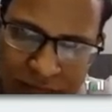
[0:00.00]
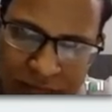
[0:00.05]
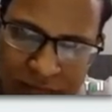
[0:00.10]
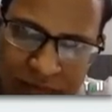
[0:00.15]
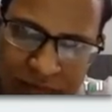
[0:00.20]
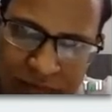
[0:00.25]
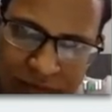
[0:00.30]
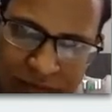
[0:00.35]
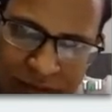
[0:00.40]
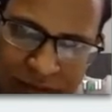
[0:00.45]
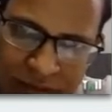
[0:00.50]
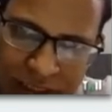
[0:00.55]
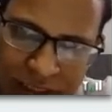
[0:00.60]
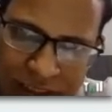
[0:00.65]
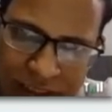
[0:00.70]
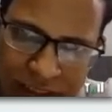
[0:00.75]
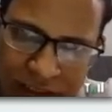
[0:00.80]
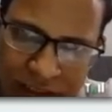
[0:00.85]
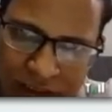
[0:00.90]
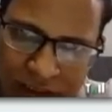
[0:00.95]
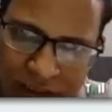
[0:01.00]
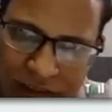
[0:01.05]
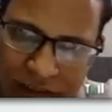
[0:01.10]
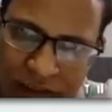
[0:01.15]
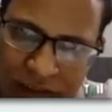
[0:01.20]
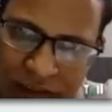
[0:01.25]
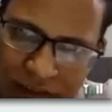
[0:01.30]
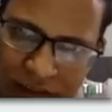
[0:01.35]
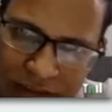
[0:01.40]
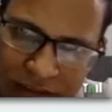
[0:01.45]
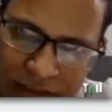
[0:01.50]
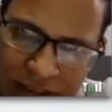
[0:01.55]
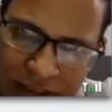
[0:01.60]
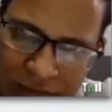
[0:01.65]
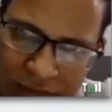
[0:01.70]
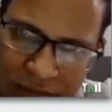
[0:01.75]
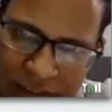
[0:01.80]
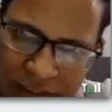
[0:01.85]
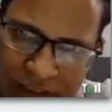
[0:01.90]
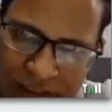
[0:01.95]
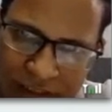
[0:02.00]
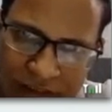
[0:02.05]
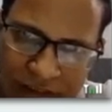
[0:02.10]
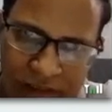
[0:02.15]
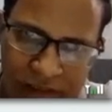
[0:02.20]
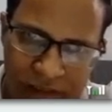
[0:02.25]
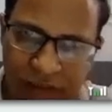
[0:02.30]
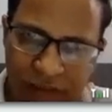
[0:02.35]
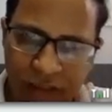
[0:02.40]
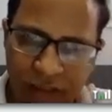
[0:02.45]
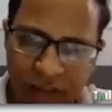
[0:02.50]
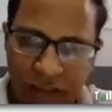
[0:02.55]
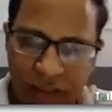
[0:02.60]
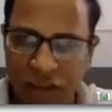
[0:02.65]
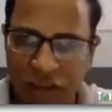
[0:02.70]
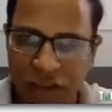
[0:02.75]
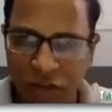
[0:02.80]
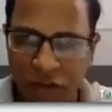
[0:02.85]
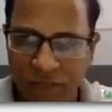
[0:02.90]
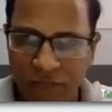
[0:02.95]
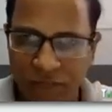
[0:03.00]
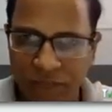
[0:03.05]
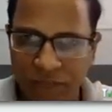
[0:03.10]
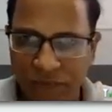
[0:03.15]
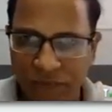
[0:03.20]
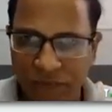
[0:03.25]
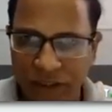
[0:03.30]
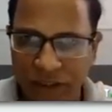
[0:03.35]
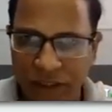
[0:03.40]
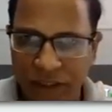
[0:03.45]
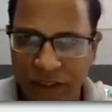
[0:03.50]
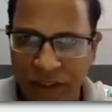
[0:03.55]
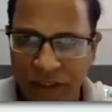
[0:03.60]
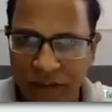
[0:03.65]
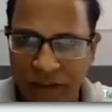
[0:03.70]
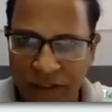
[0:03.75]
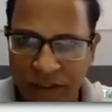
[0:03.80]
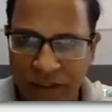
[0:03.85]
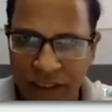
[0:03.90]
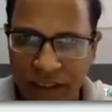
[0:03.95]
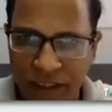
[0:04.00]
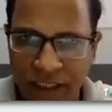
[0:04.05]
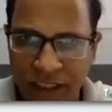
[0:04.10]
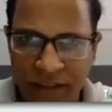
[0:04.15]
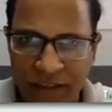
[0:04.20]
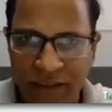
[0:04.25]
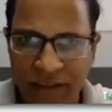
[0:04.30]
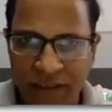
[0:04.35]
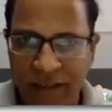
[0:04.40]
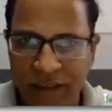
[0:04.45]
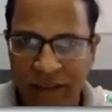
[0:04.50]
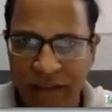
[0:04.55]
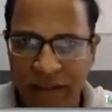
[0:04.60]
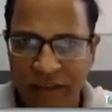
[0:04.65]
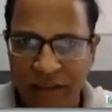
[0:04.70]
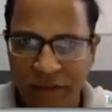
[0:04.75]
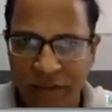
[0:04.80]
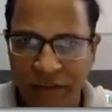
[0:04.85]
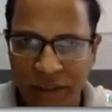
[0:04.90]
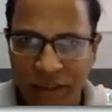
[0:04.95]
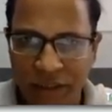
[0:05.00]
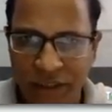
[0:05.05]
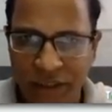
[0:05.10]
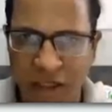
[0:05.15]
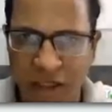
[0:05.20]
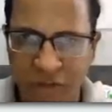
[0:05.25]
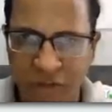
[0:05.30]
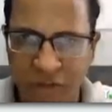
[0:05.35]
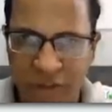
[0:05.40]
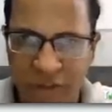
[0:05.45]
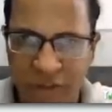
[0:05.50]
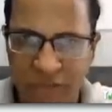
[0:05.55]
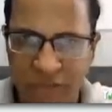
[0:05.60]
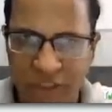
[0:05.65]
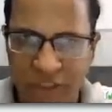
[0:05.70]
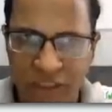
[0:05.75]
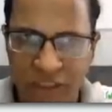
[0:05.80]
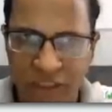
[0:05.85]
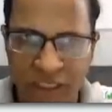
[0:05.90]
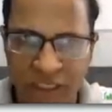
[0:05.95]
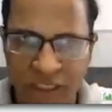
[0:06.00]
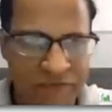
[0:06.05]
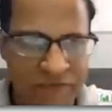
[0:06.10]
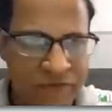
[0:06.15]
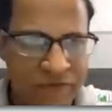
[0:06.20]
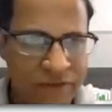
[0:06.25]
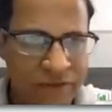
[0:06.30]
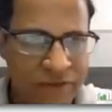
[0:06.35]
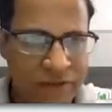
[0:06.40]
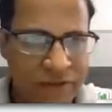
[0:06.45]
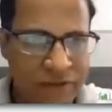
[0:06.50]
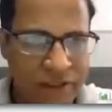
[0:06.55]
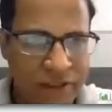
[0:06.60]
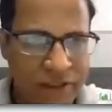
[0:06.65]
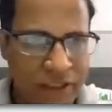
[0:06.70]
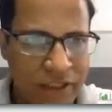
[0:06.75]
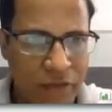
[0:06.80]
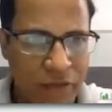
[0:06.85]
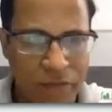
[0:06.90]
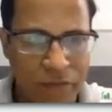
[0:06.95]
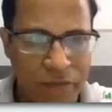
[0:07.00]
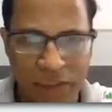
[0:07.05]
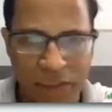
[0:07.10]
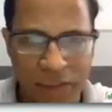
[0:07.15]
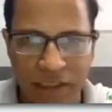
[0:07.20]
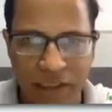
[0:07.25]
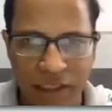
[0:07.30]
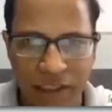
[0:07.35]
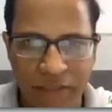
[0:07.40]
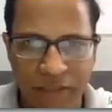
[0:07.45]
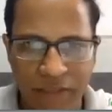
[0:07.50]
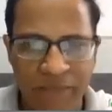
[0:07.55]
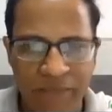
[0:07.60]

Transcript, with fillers: Right. This is how I write it. So you can see that. So this is how it we derive. I hope this is clear.